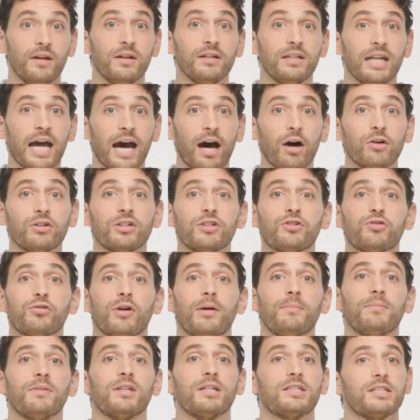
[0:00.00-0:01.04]
Now to
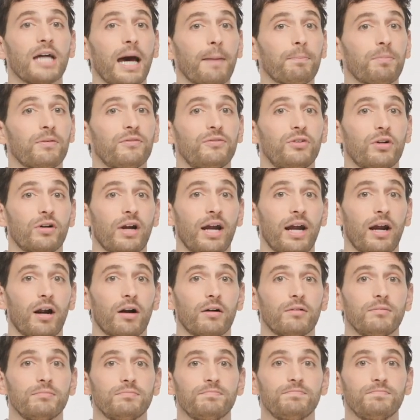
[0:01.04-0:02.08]
trim the top of your hair.
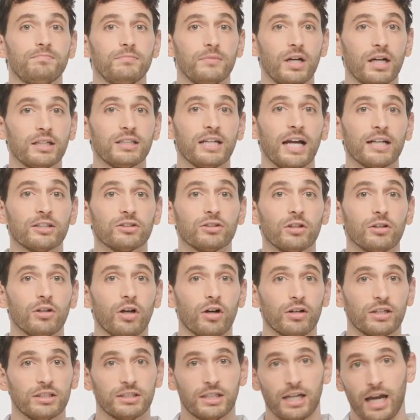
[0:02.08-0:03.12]
Attach the
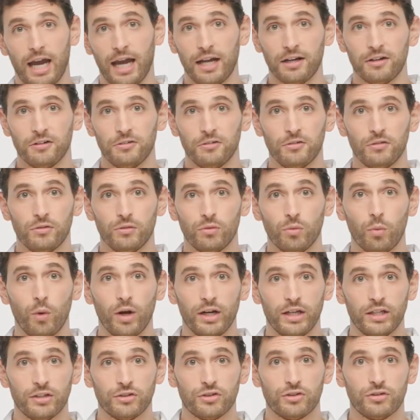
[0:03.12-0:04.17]
longest guide, 1
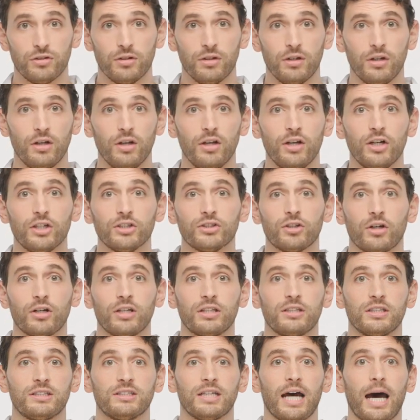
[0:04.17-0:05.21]
inch. Start at
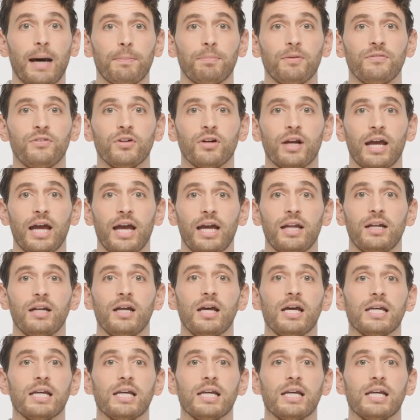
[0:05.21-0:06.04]
the top of your head,